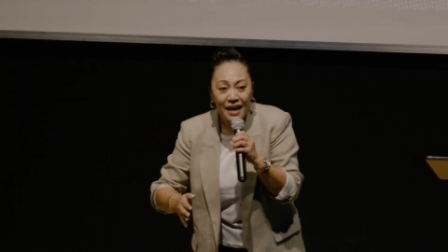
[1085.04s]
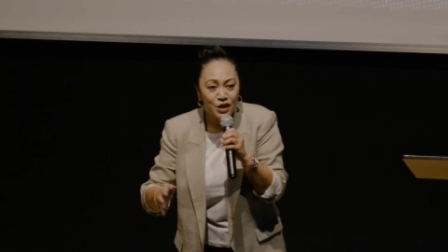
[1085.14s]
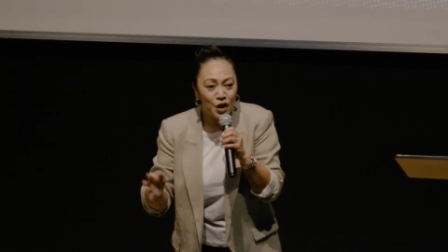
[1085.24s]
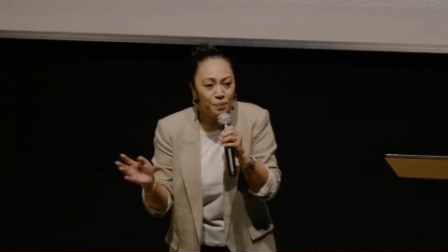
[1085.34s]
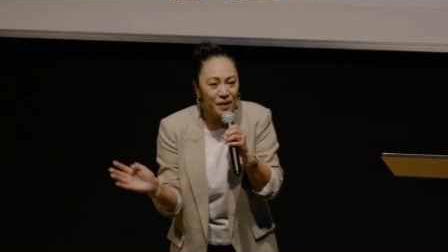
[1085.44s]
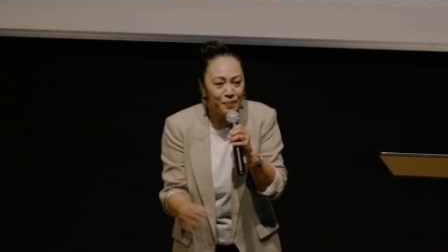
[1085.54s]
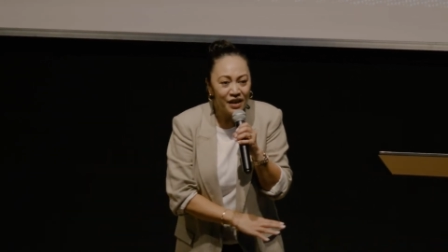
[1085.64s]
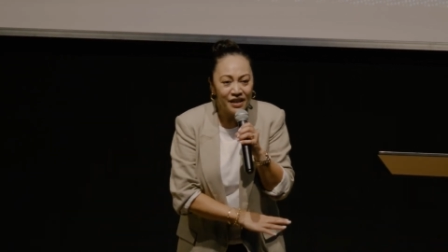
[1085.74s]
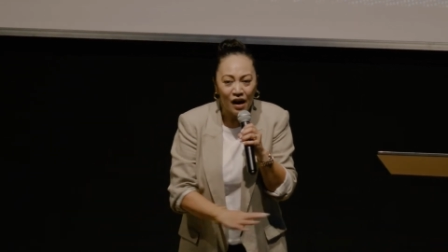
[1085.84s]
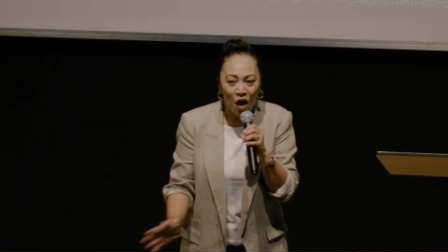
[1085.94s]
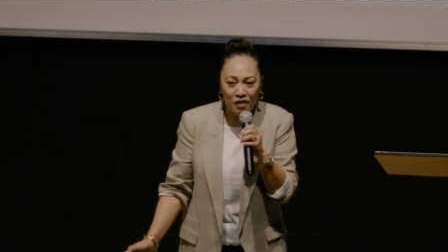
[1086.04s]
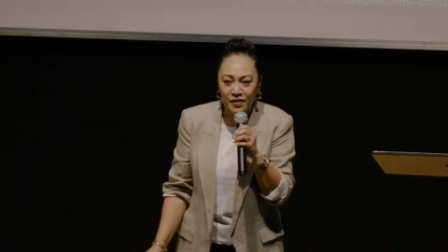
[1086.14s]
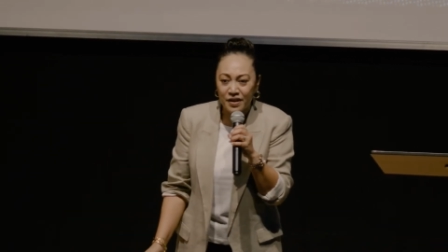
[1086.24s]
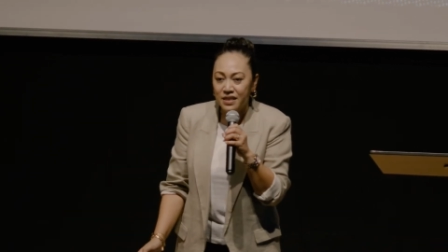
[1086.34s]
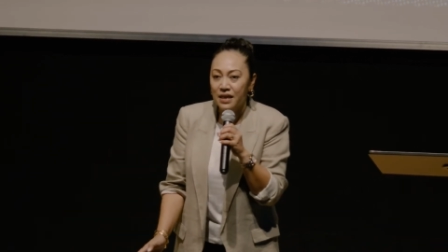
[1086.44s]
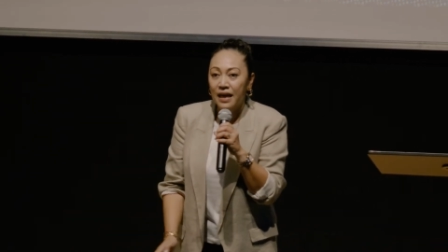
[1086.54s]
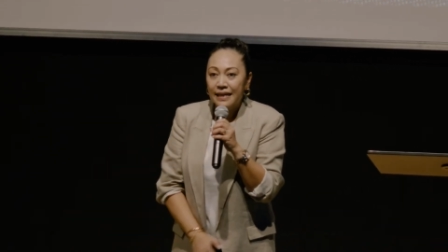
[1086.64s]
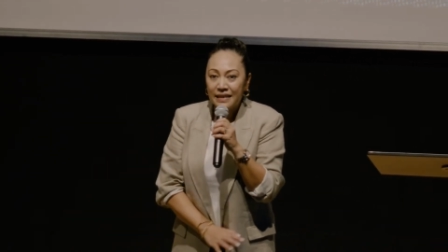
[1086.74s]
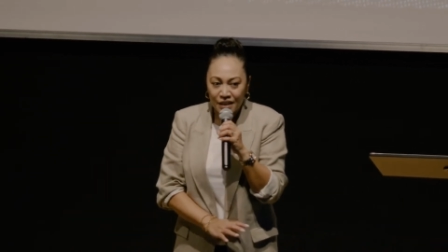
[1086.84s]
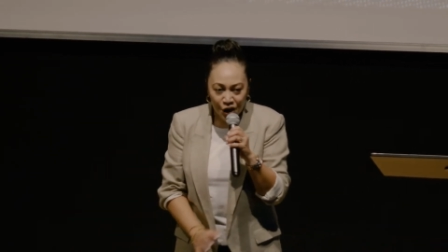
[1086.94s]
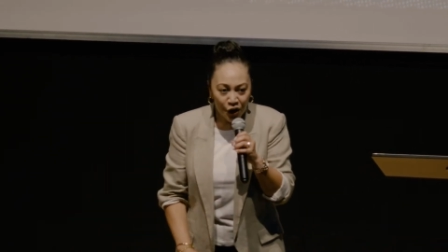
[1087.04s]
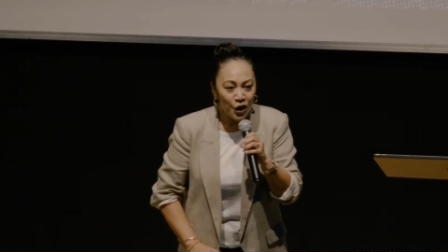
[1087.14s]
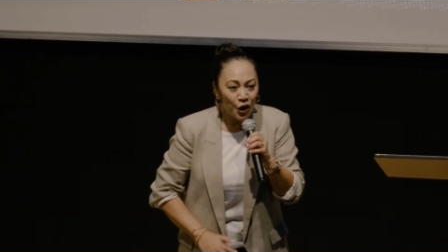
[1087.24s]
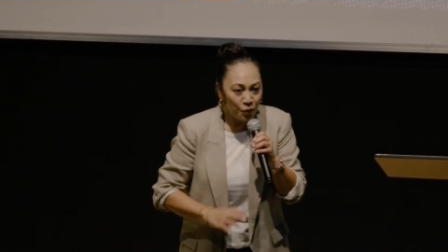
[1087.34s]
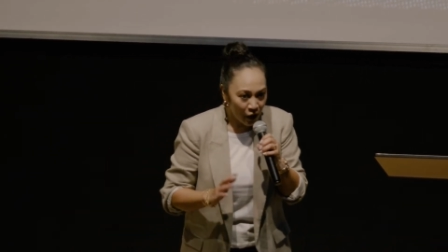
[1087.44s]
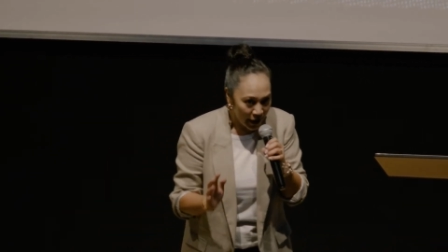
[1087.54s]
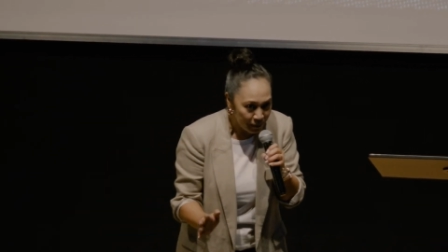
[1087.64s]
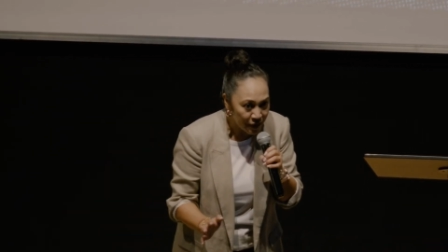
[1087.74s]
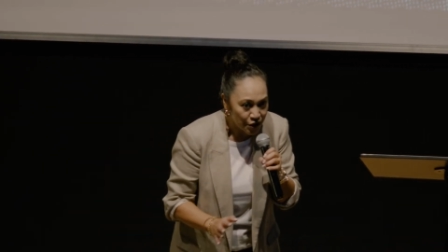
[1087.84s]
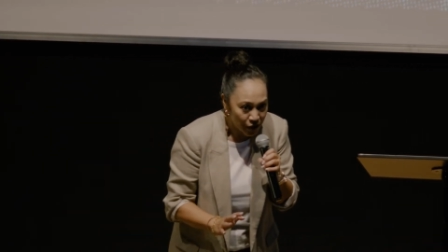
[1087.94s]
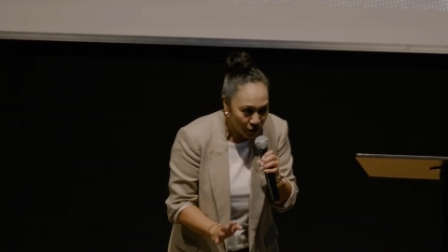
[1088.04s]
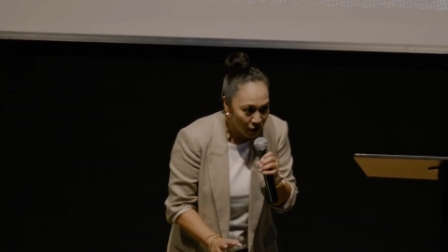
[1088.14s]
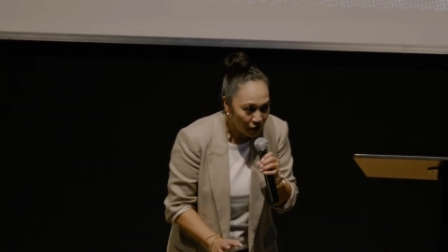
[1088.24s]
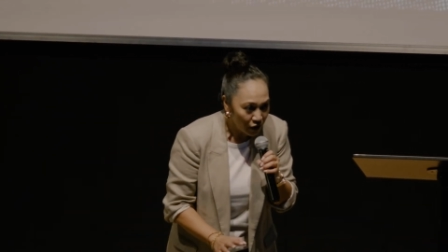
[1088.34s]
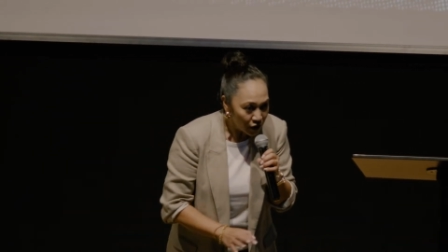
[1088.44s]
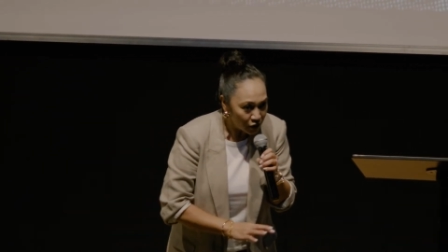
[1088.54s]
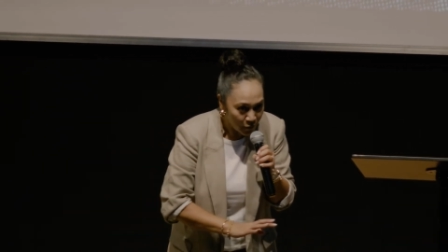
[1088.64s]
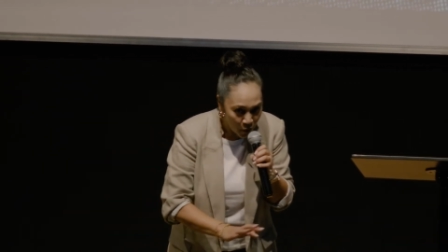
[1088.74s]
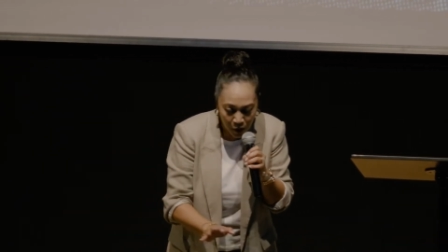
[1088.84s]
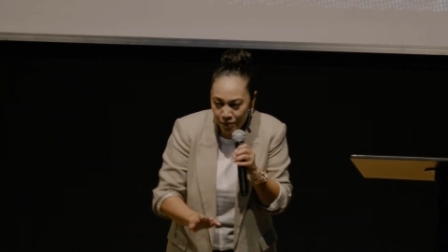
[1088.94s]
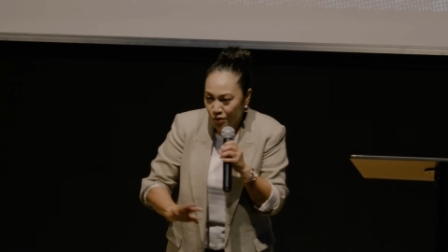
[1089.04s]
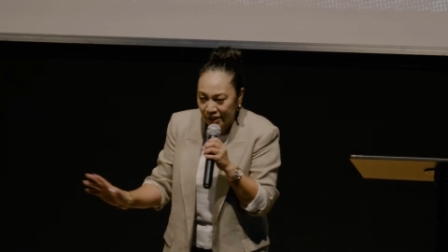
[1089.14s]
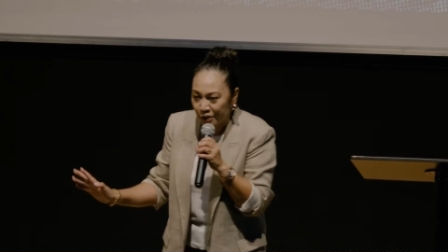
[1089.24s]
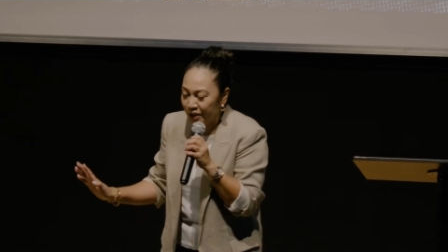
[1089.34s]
and so people in the office did not know what happened to her forms or her